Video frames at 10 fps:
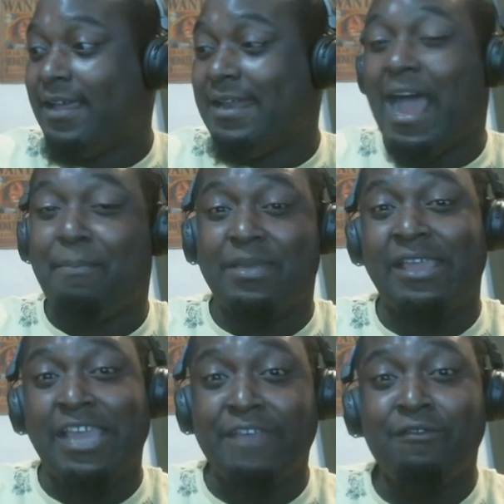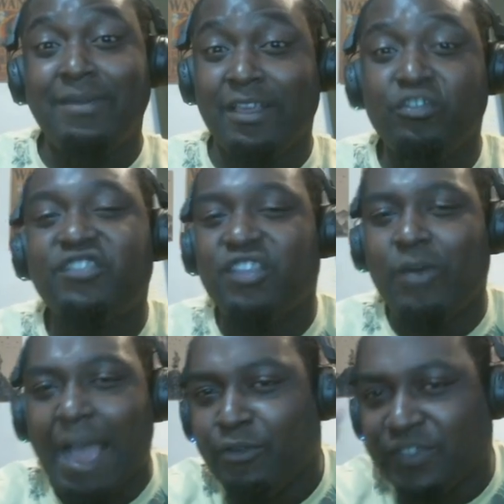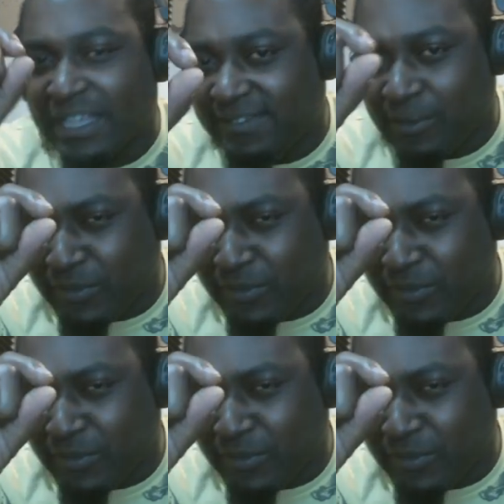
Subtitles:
not being evil, because we still have those hints there.